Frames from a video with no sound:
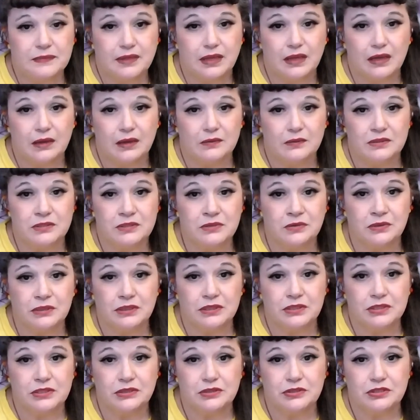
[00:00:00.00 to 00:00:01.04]
I was going
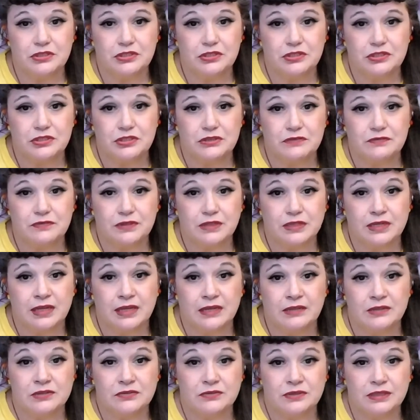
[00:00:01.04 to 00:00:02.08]
to the Church of the
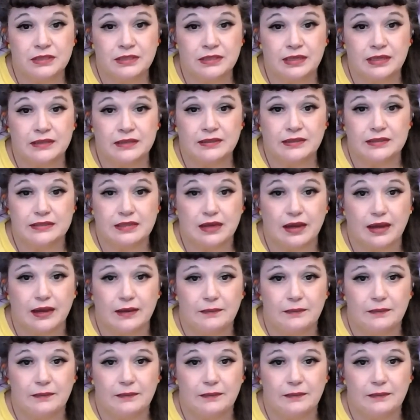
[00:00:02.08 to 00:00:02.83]
Nazarene at the time.